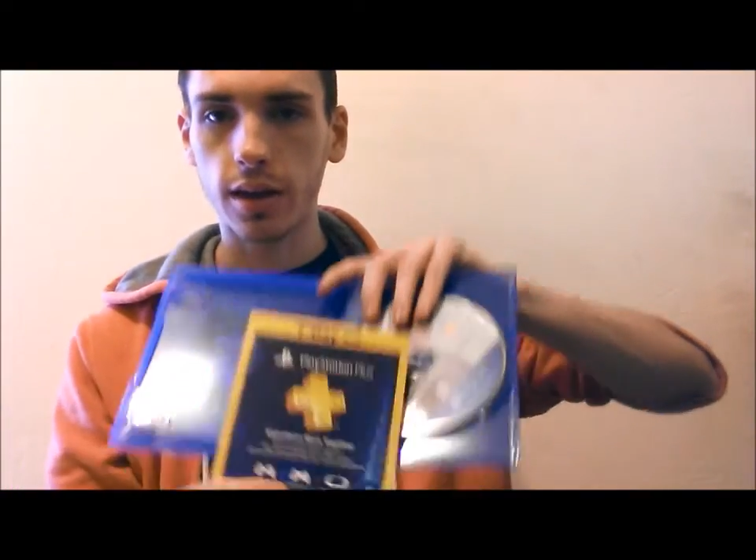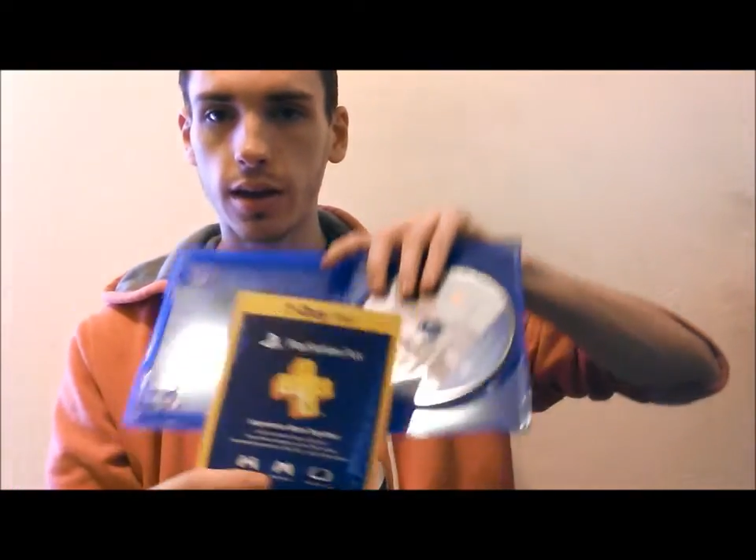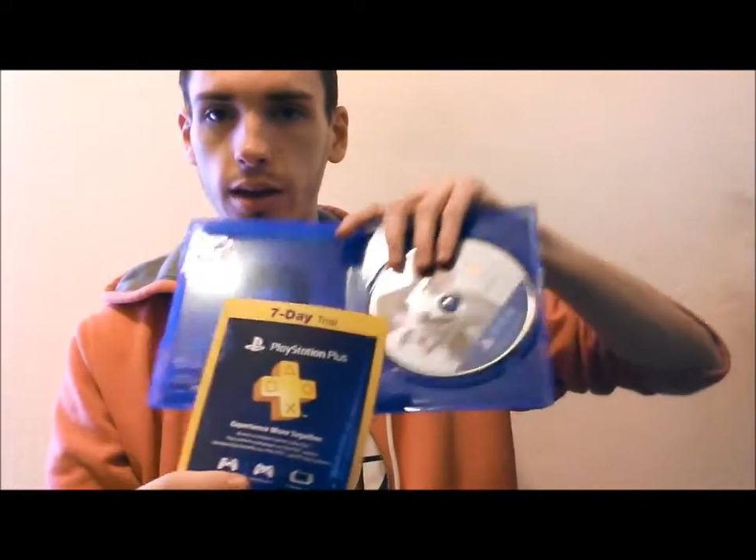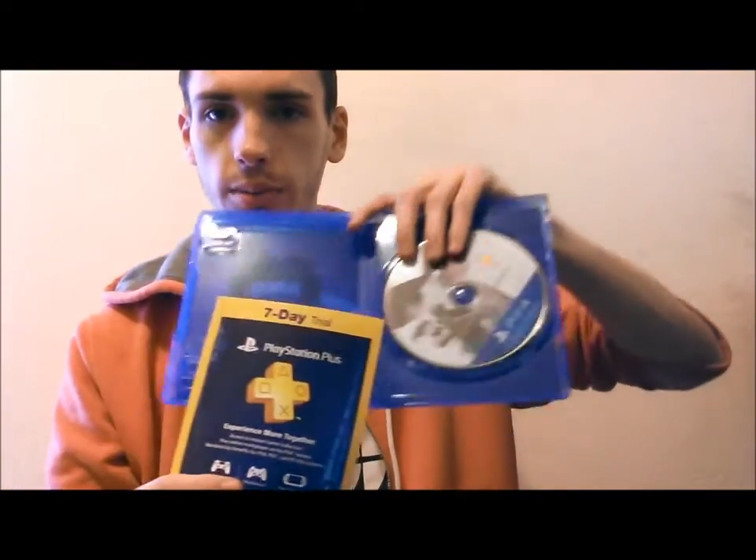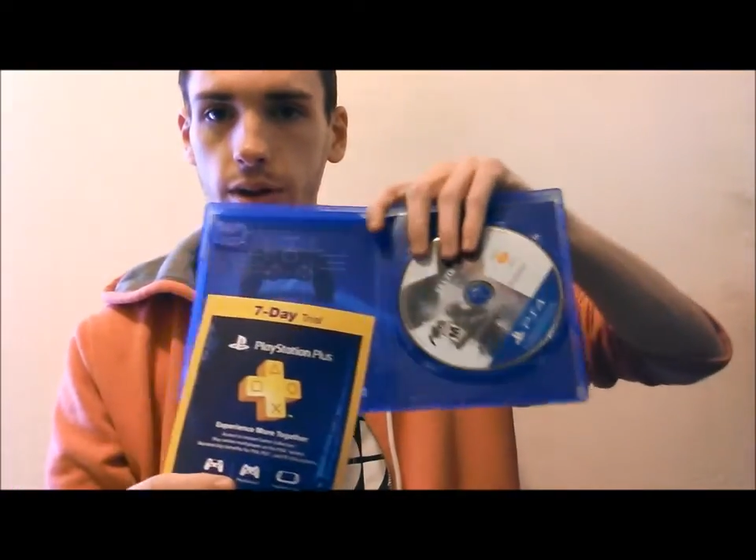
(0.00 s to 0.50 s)

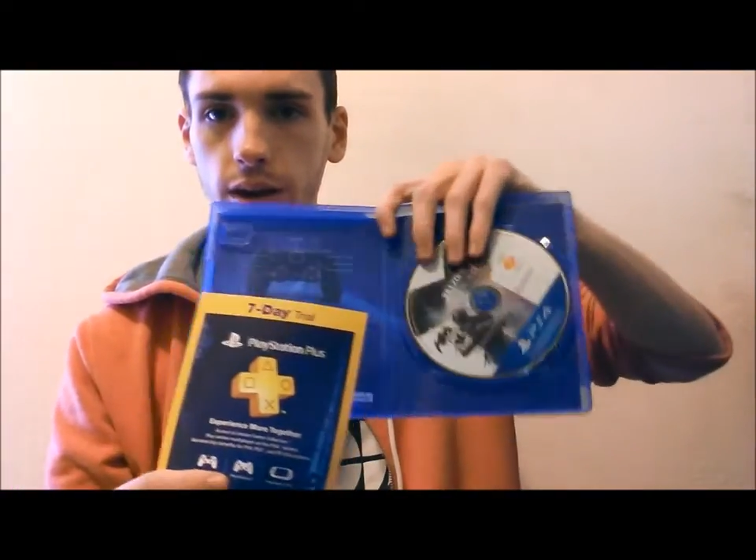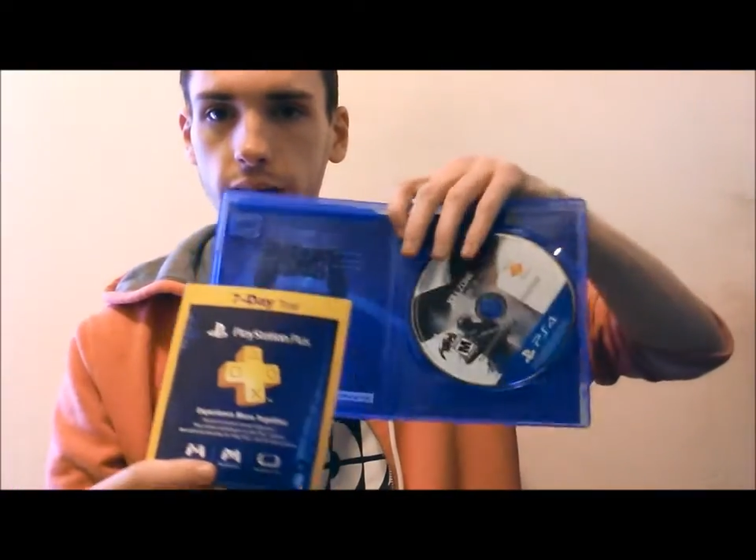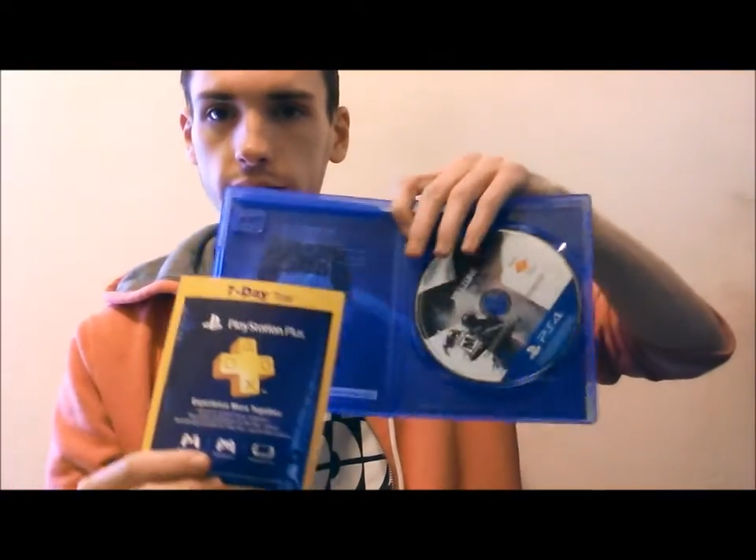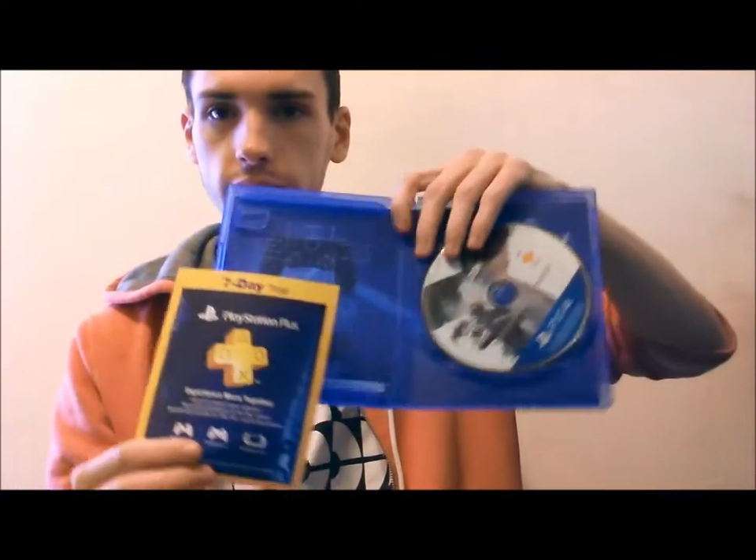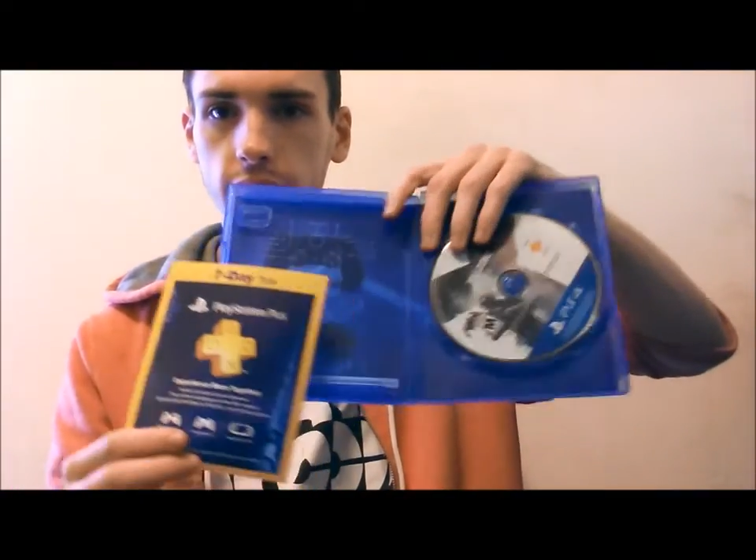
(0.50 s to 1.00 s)
but I
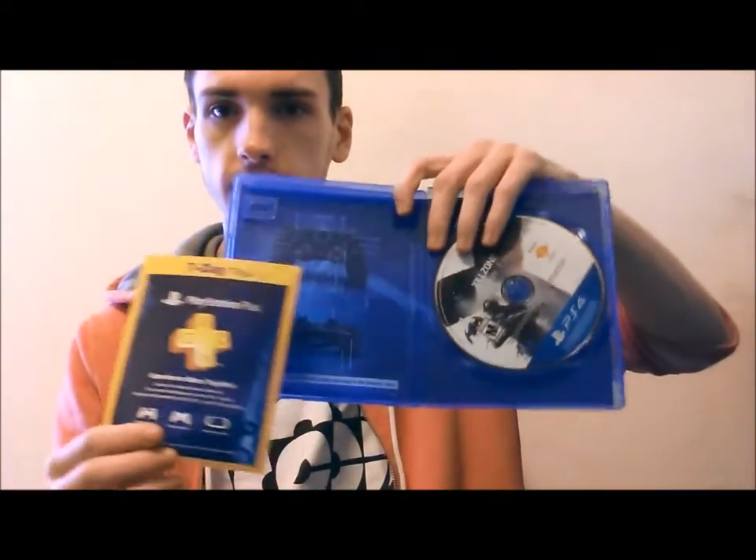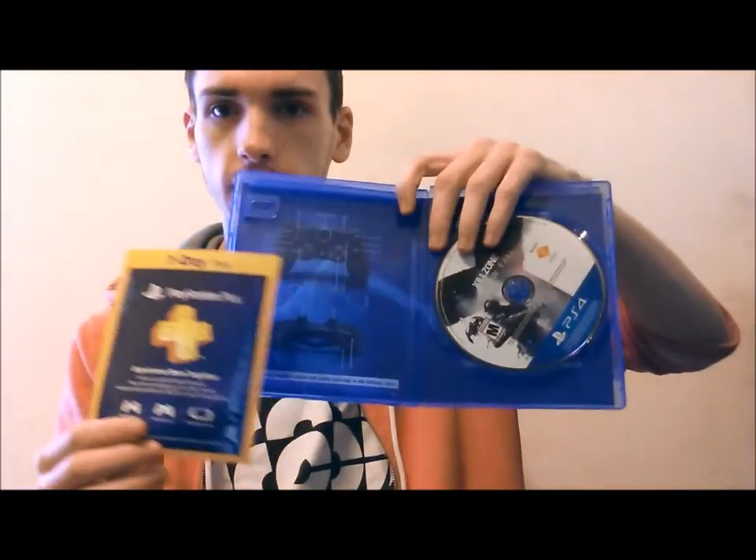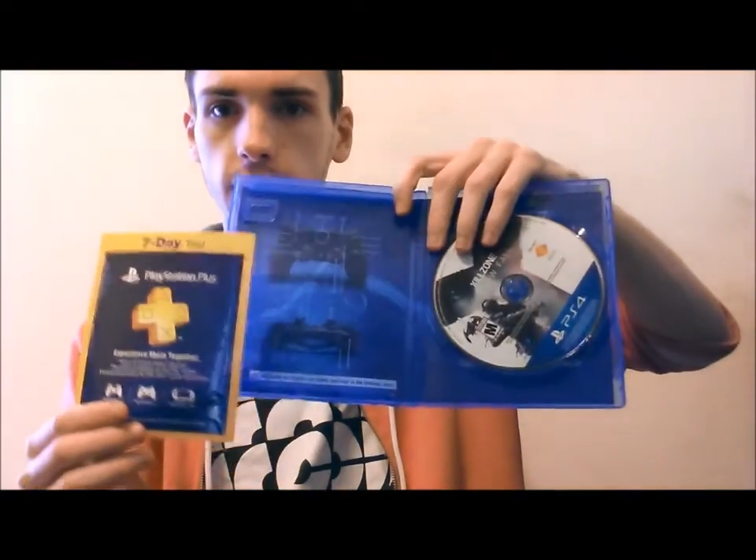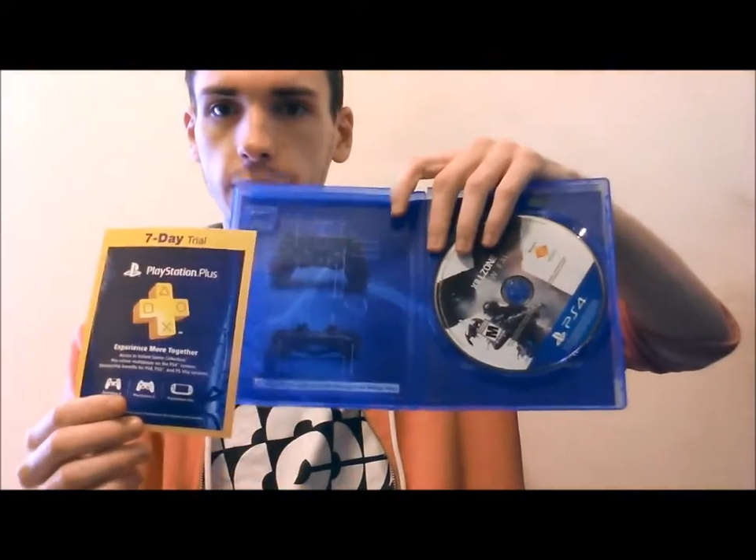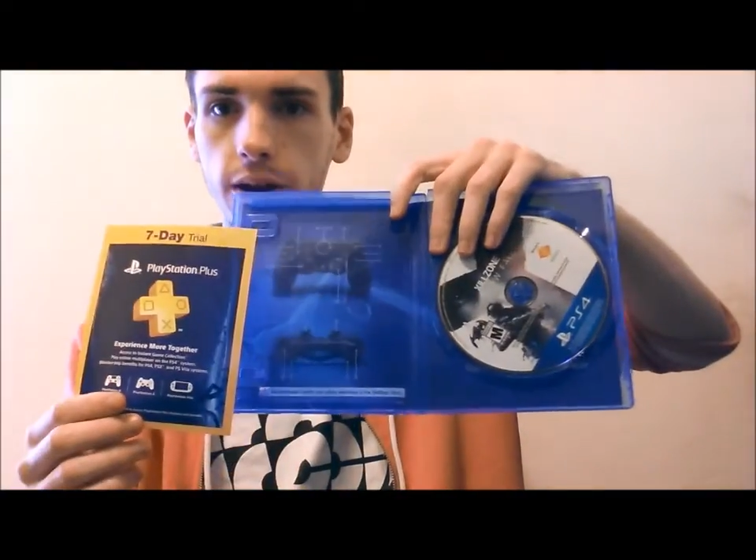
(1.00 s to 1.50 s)
guess that's not coming